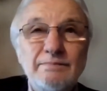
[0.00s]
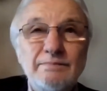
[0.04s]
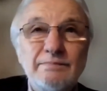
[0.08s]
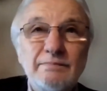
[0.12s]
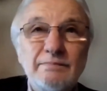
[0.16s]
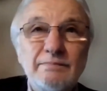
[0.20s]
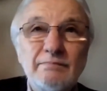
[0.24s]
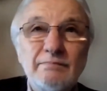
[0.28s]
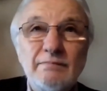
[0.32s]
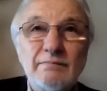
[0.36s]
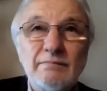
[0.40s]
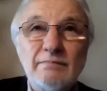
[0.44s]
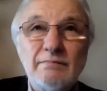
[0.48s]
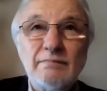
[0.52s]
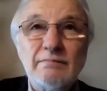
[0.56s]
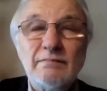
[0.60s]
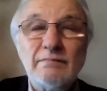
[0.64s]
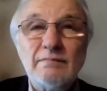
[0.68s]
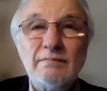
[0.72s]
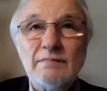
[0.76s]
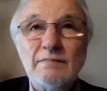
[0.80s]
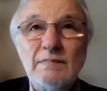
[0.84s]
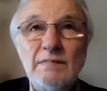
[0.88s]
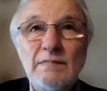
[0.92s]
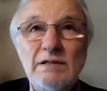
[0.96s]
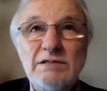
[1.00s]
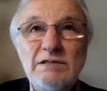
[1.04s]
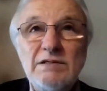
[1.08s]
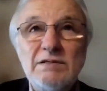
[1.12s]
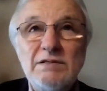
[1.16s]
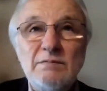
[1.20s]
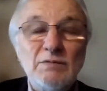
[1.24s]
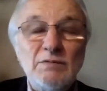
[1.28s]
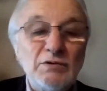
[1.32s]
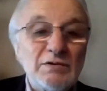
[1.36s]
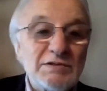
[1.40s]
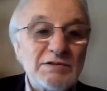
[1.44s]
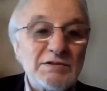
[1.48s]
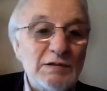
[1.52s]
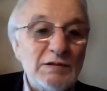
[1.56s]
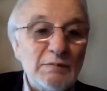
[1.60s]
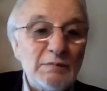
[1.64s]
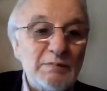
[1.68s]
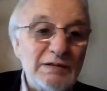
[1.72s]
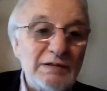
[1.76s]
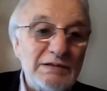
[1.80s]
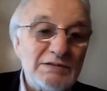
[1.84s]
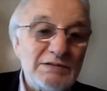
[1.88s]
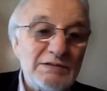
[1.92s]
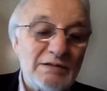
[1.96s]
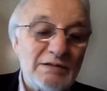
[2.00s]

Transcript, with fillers: and i believe that we were